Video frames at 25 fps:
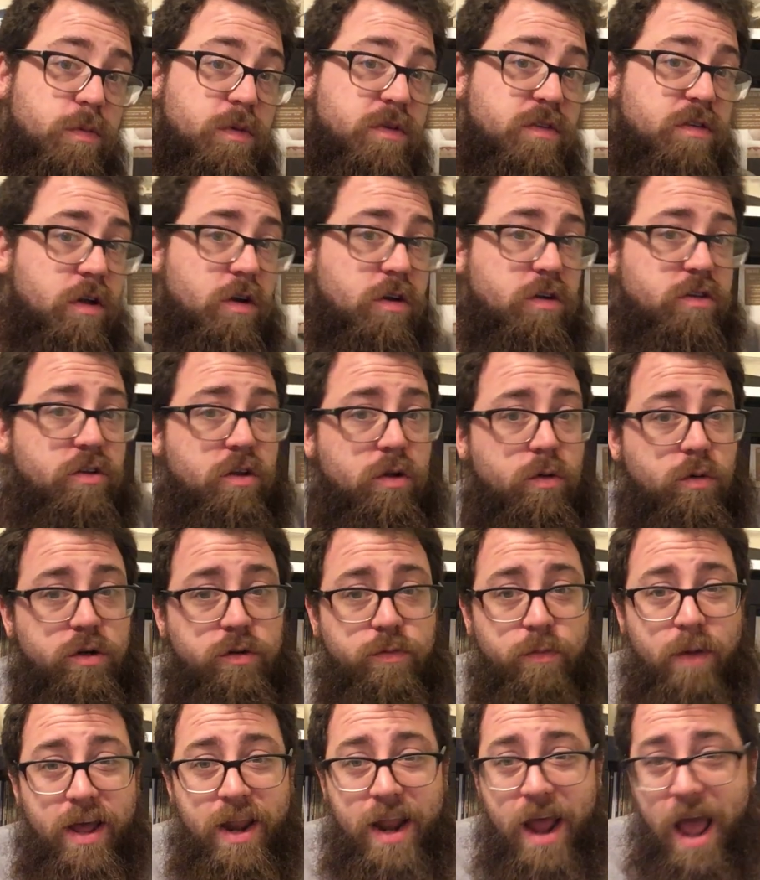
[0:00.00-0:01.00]
Misunderstood,
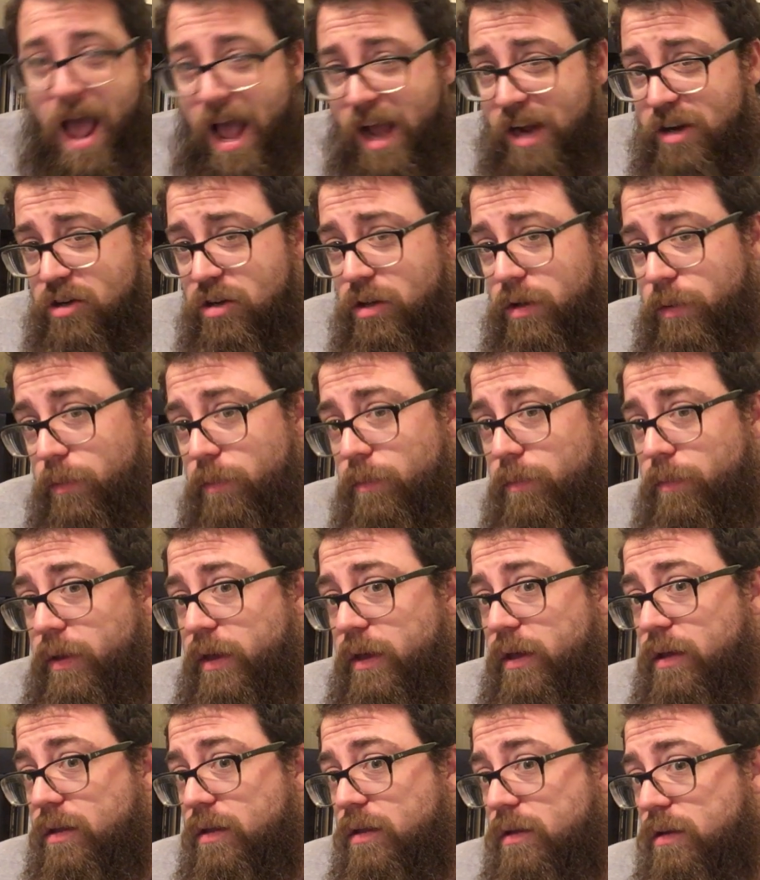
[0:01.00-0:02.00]
which might actually
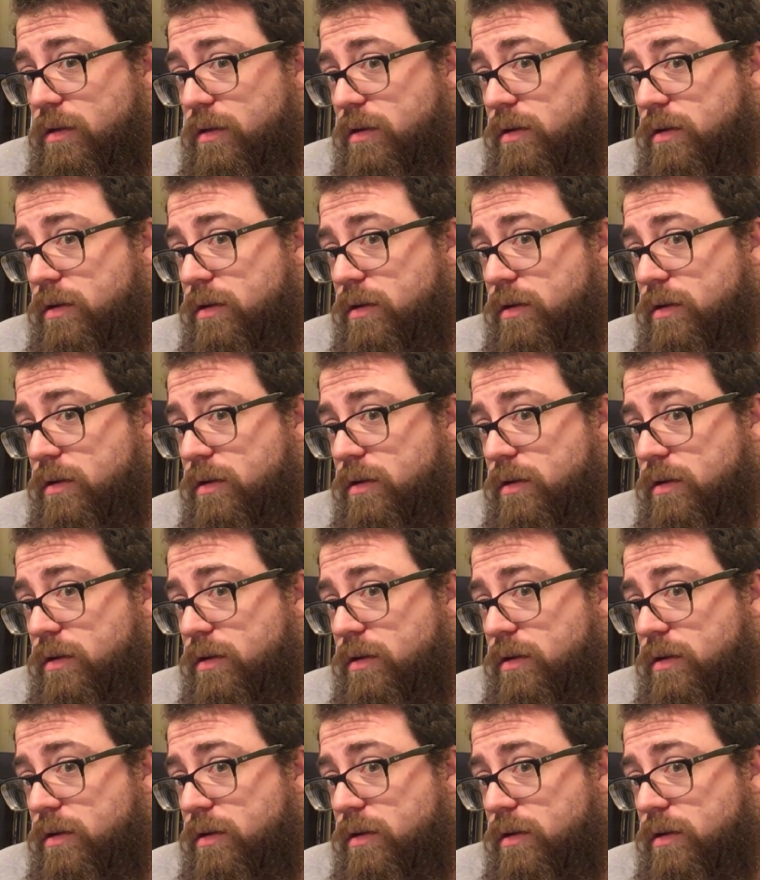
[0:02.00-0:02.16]
be,